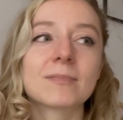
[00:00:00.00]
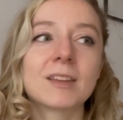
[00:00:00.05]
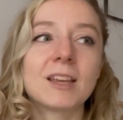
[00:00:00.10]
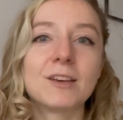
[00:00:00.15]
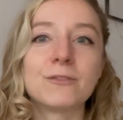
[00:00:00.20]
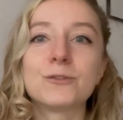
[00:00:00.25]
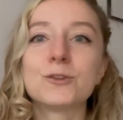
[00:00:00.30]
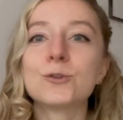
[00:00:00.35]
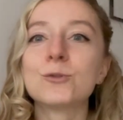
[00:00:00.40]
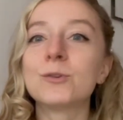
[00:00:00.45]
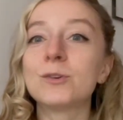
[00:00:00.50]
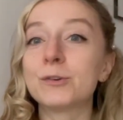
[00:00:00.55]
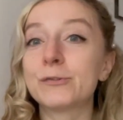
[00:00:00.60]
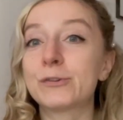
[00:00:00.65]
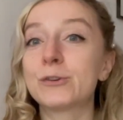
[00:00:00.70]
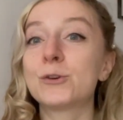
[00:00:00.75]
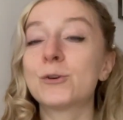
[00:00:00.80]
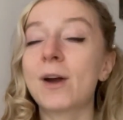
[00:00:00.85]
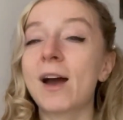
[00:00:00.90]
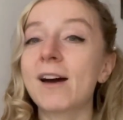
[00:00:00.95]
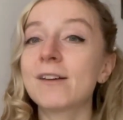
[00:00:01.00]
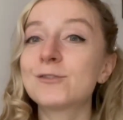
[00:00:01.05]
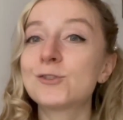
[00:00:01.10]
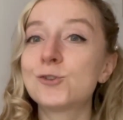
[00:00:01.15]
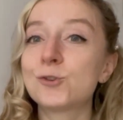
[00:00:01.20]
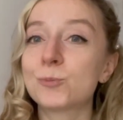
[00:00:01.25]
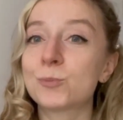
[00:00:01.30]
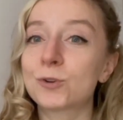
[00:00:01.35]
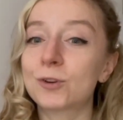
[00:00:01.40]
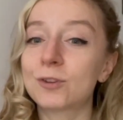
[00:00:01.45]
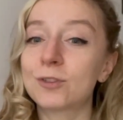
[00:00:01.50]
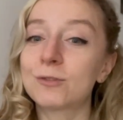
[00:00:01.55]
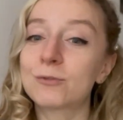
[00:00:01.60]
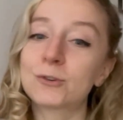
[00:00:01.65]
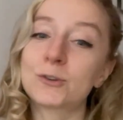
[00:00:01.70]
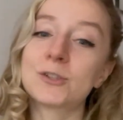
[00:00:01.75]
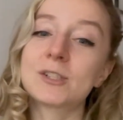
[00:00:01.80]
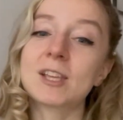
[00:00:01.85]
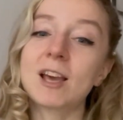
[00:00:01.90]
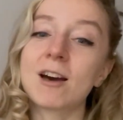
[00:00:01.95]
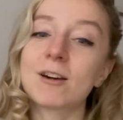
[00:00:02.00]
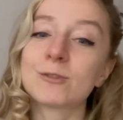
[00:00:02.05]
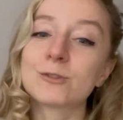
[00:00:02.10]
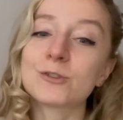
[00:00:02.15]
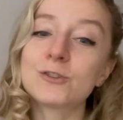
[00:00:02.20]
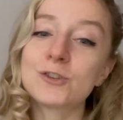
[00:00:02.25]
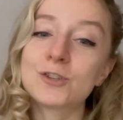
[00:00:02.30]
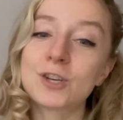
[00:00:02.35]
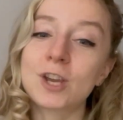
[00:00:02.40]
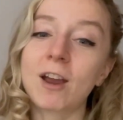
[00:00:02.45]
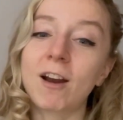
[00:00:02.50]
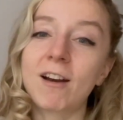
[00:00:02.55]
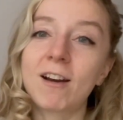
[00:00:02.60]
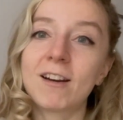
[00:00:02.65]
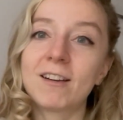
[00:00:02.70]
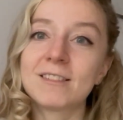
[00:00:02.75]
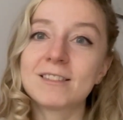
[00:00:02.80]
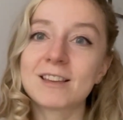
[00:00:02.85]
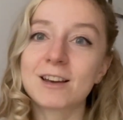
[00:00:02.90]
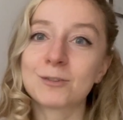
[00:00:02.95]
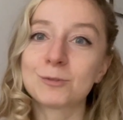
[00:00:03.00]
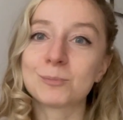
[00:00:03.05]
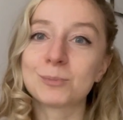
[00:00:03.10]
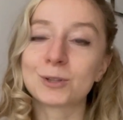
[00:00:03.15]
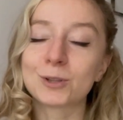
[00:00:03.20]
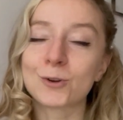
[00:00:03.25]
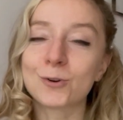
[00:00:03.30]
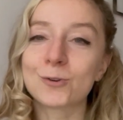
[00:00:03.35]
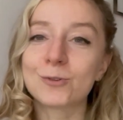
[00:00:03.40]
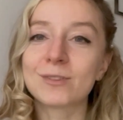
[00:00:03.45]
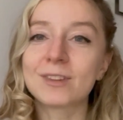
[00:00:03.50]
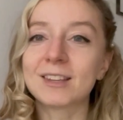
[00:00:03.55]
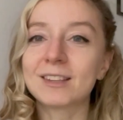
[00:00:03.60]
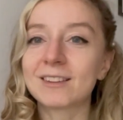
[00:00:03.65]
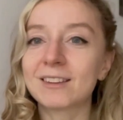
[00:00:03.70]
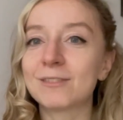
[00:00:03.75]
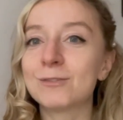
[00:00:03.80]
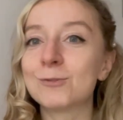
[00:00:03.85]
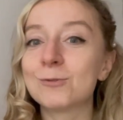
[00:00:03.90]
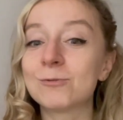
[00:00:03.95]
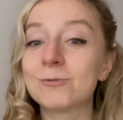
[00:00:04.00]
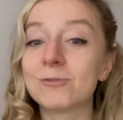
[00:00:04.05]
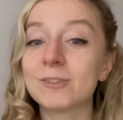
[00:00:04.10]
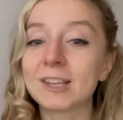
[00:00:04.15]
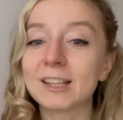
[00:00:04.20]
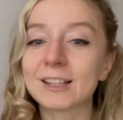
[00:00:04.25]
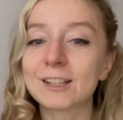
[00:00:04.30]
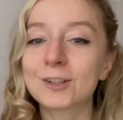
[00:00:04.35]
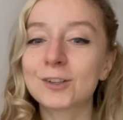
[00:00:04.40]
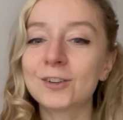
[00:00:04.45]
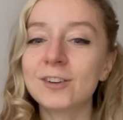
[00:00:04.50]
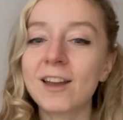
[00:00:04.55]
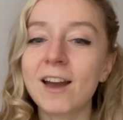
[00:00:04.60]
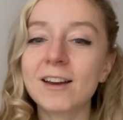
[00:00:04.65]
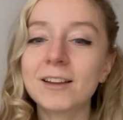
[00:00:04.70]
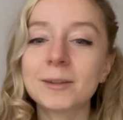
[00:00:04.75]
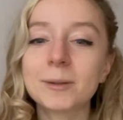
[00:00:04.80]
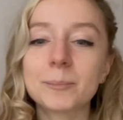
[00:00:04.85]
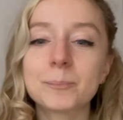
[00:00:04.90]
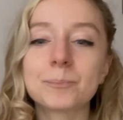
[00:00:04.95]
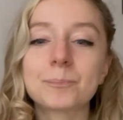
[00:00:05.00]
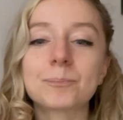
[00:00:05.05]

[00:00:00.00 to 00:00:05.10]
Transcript: if you have Jupiter in the first house, share down below that if you feel it or not.